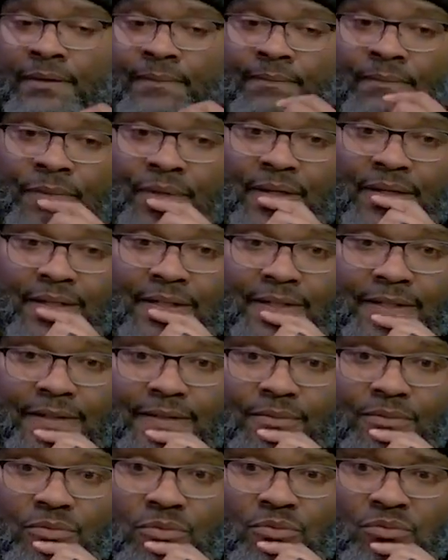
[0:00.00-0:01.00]

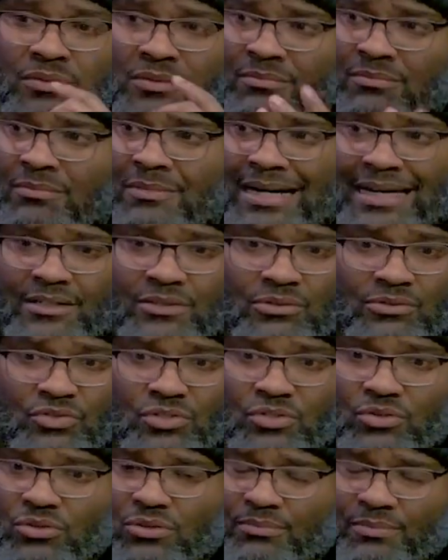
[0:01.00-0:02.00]
Um, Michael jo-